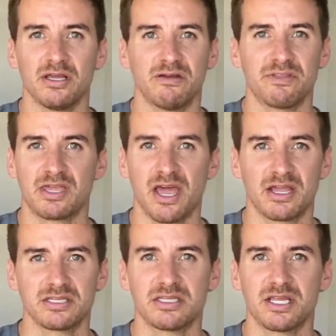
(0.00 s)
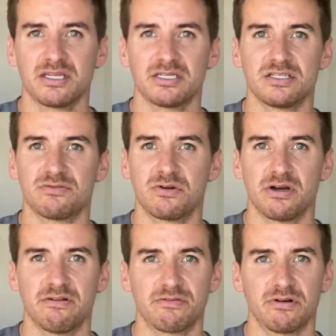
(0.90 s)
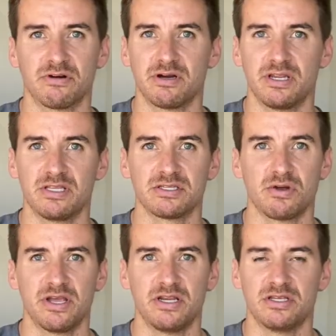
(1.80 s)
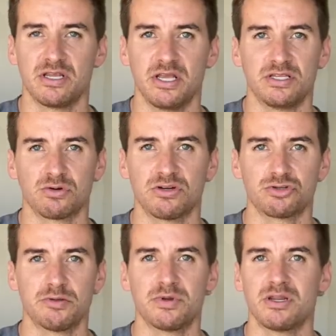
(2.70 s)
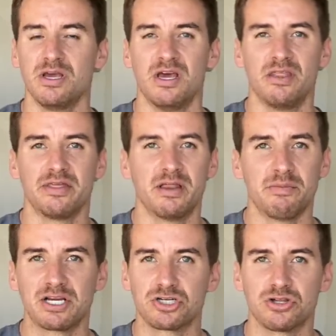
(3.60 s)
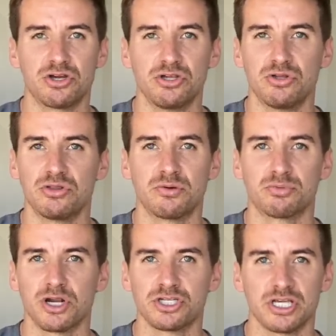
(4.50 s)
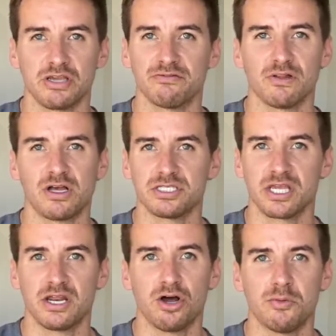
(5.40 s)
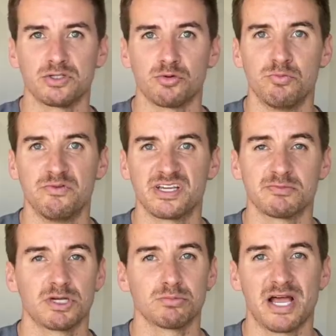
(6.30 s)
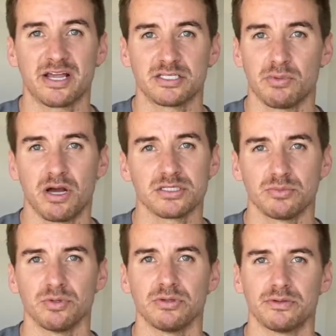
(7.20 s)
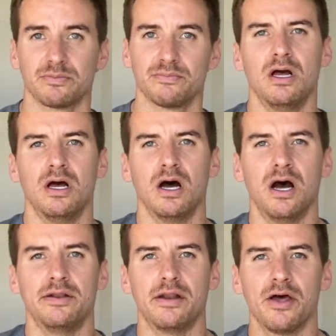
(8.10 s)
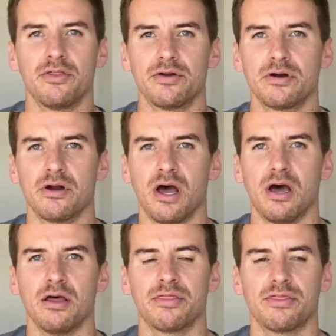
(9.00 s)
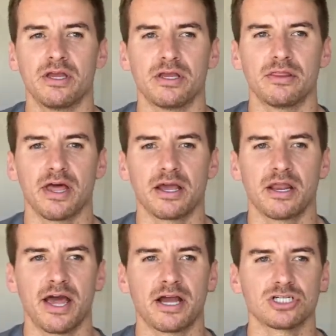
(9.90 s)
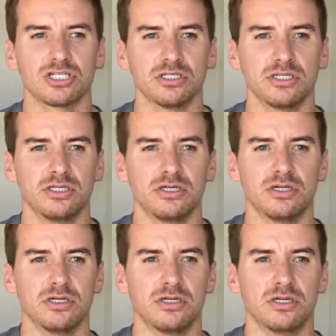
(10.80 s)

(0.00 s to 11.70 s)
if they can't get to the dentist for, for any, any any sort of treatment, then make sure they're, they're brushing and flossing at home and removing as much plaque as possible. Another uh, thing that can actually